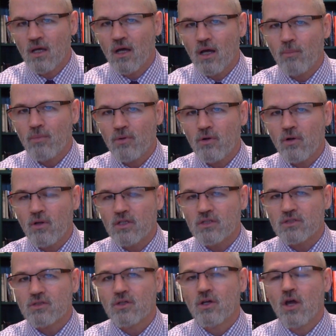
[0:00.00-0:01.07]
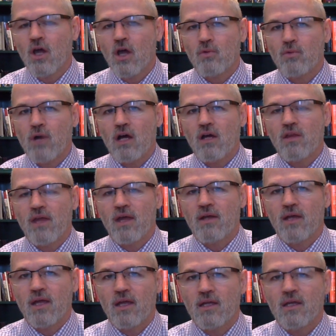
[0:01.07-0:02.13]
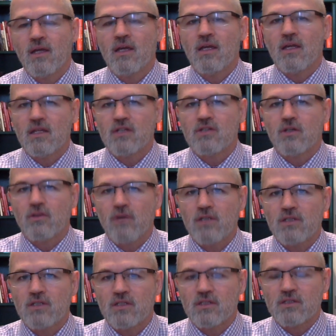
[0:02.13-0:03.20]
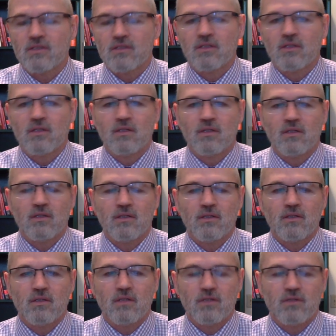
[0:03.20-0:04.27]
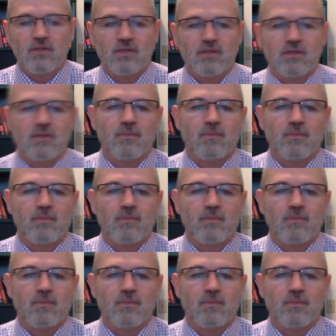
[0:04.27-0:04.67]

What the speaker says: a pluralist rather than an integrationist interest.